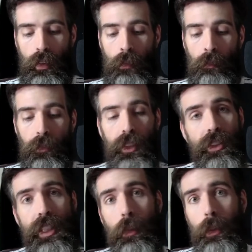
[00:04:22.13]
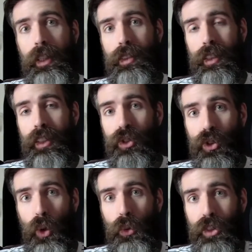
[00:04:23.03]
To seek peace is
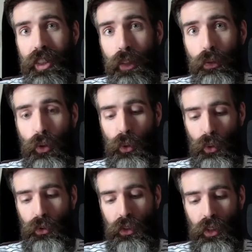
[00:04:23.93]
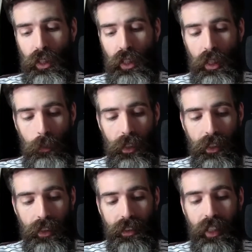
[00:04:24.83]
so difficult
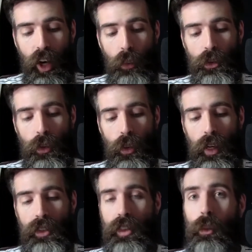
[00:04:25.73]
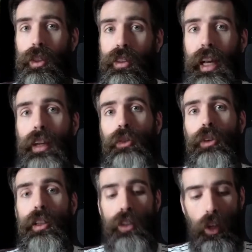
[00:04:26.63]
because it always requires that we
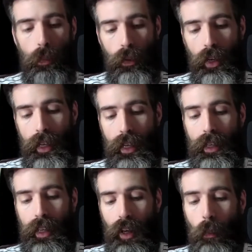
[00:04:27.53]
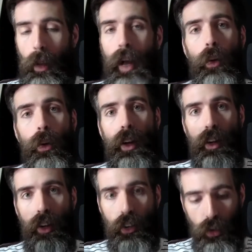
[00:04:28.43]
sacrifice our pride and our power and
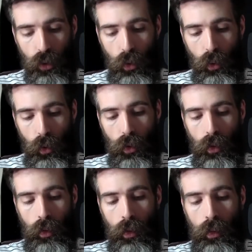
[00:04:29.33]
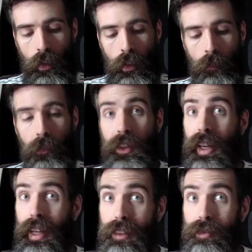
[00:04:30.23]
our control.
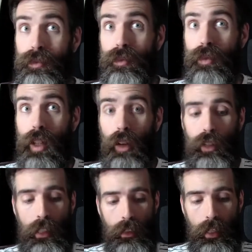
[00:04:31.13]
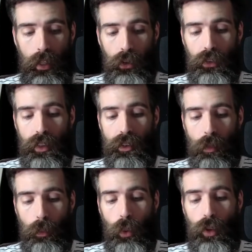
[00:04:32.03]
Yet, loving, healthy,
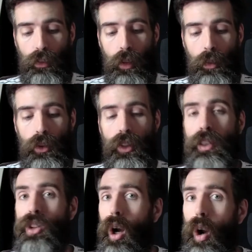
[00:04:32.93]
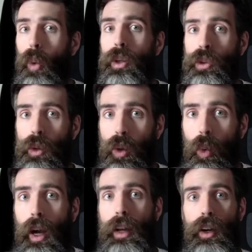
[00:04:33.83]
supportive communities always
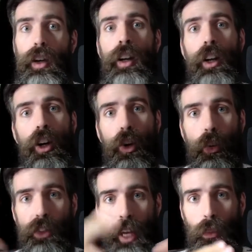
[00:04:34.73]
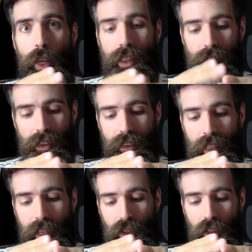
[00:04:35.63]
require that
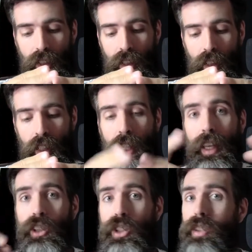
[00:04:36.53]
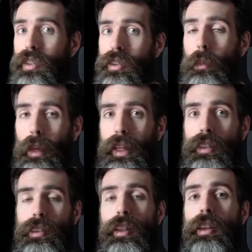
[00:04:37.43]
reconciliation. And Jesus demands
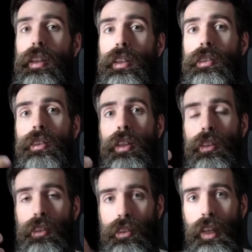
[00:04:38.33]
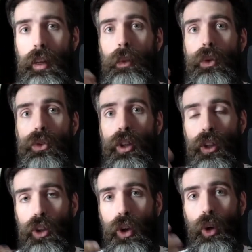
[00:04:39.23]
that his disciples
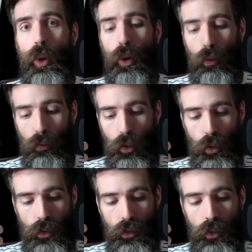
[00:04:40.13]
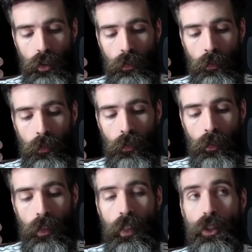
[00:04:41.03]
go first.
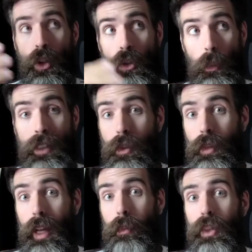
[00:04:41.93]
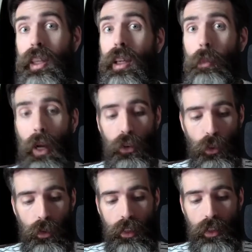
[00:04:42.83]
So spend some time thinking about your
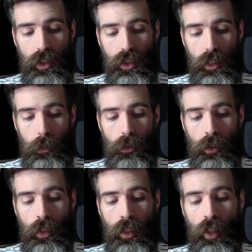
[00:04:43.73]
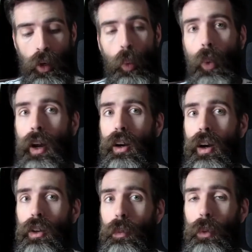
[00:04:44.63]
relationships. Where are
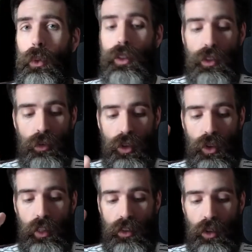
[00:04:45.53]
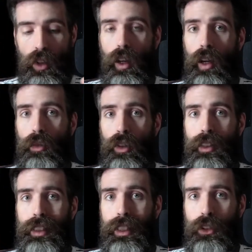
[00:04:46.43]
the points of stress or conflict
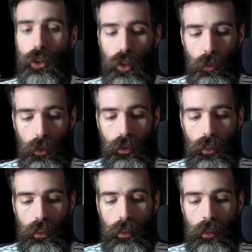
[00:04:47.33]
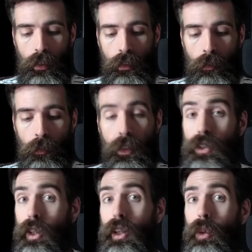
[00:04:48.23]
in your community? Is
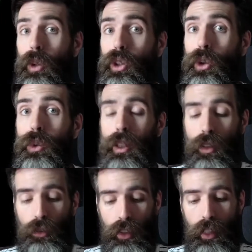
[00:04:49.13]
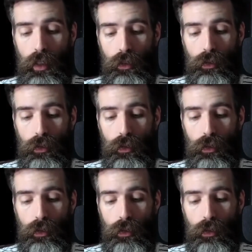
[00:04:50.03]
there anyone you need to forgive?